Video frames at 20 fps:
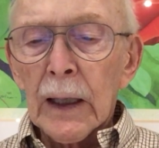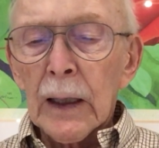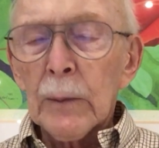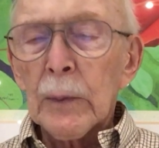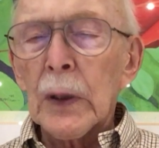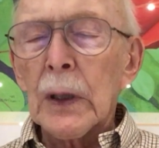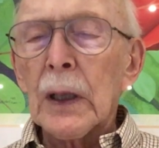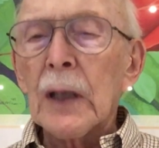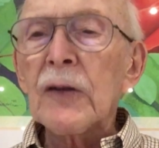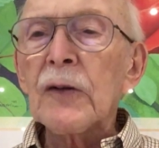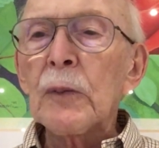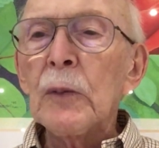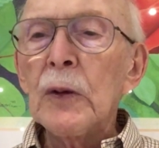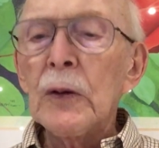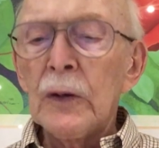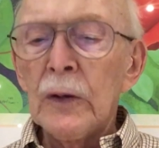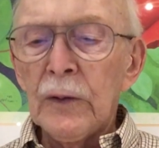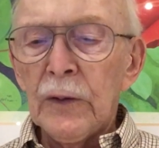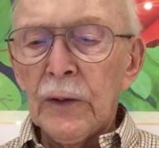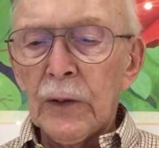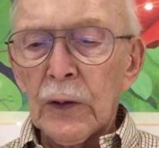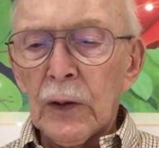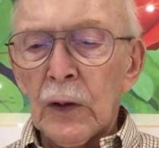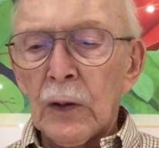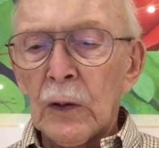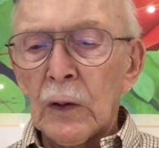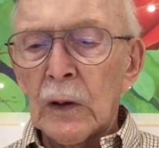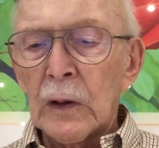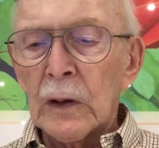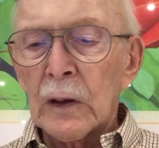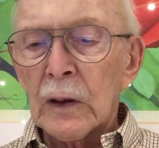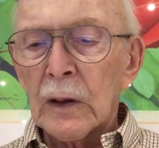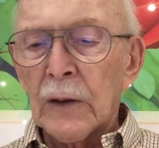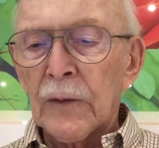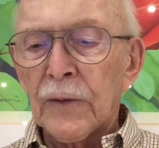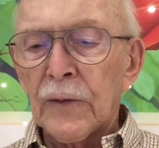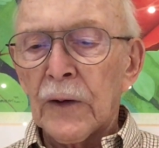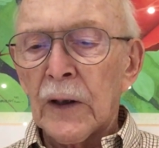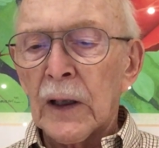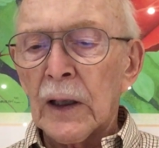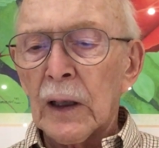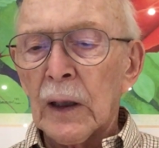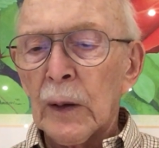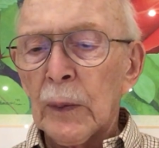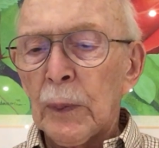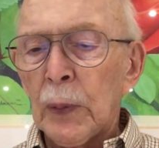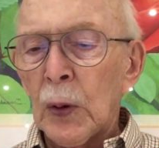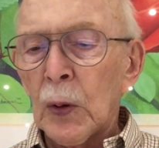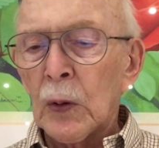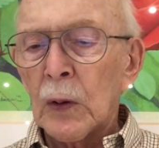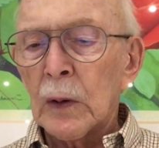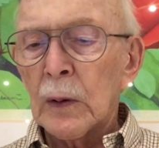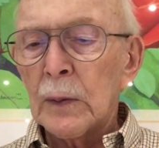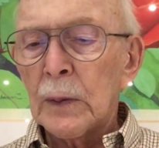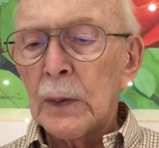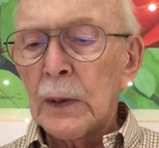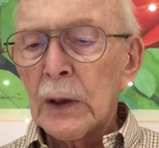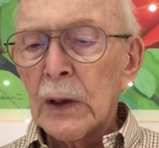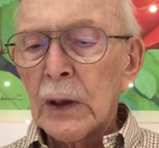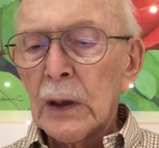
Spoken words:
But let's move to a final poem